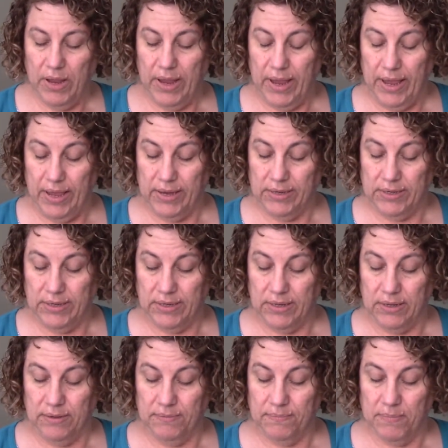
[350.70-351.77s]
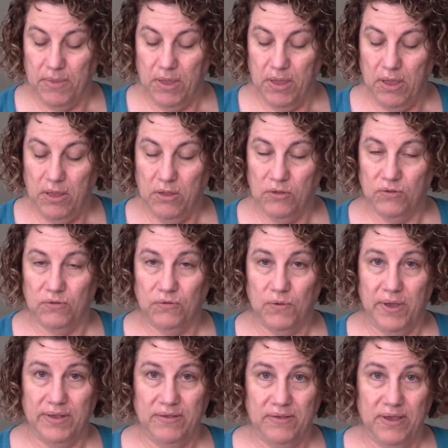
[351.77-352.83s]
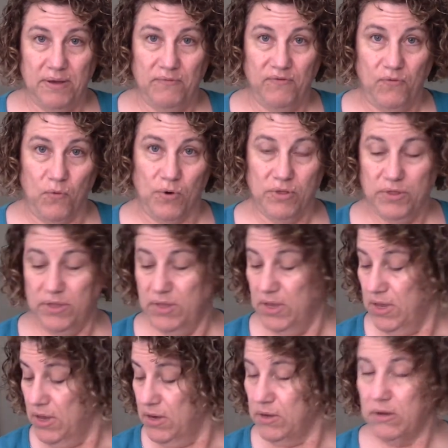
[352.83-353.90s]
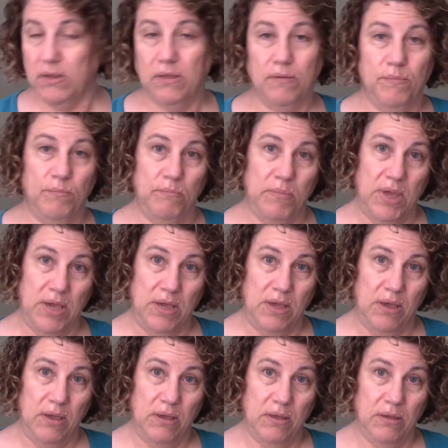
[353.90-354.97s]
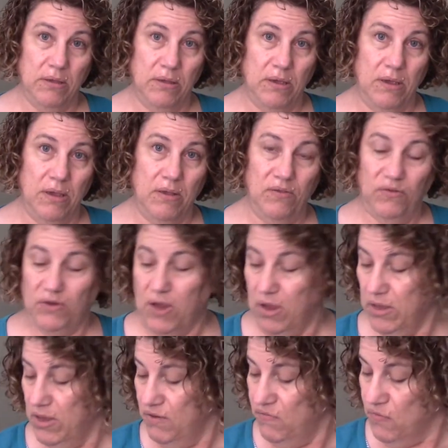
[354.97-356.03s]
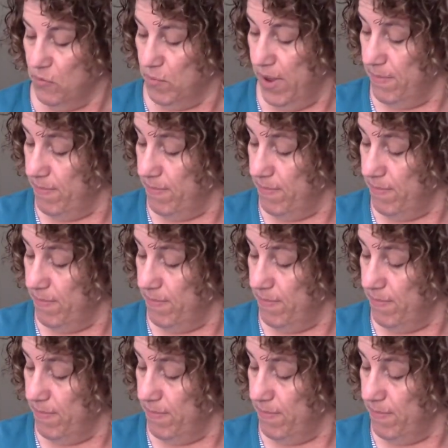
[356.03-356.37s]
And so I set forth in making a stocking for my